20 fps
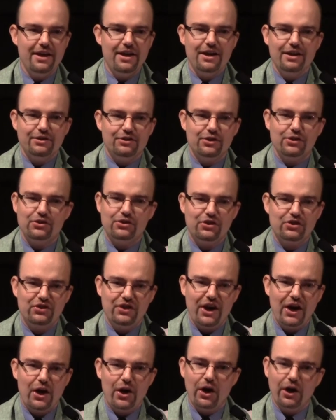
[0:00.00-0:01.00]
just
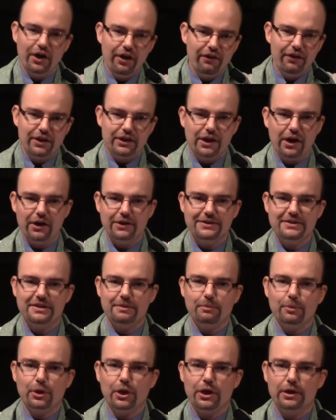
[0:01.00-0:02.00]
stared at the
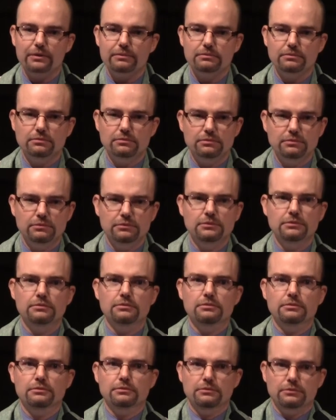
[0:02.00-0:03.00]
customer,
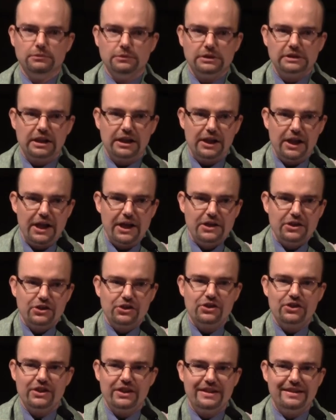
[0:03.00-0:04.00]
clenched
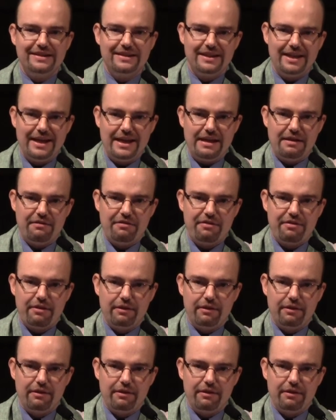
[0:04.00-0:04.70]
teeth.